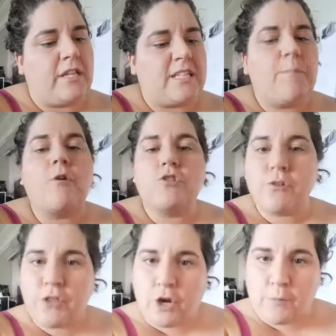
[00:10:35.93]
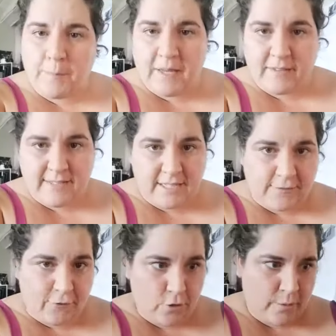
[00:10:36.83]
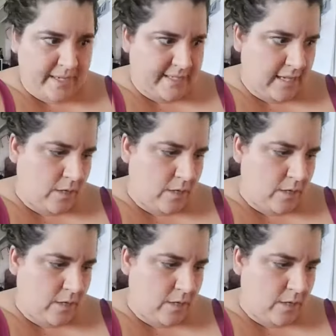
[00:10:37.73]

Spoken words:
exposure therapy exists for a reason.